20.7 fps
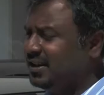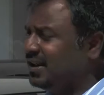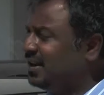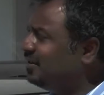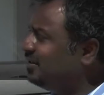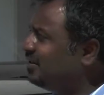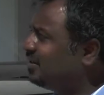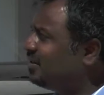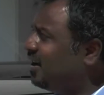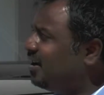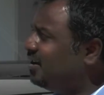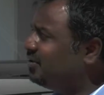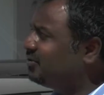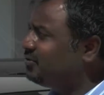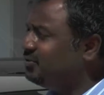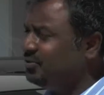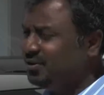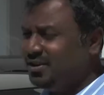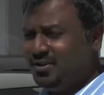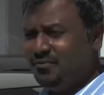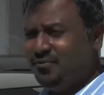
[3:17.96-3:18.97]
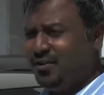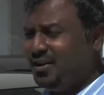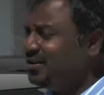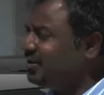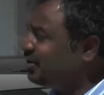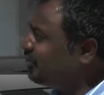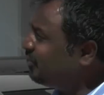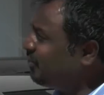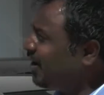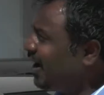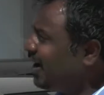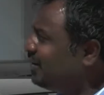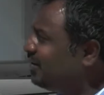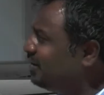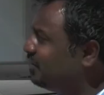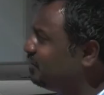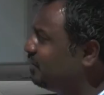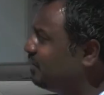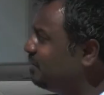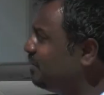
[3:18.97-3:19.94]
And the car is really very attractive.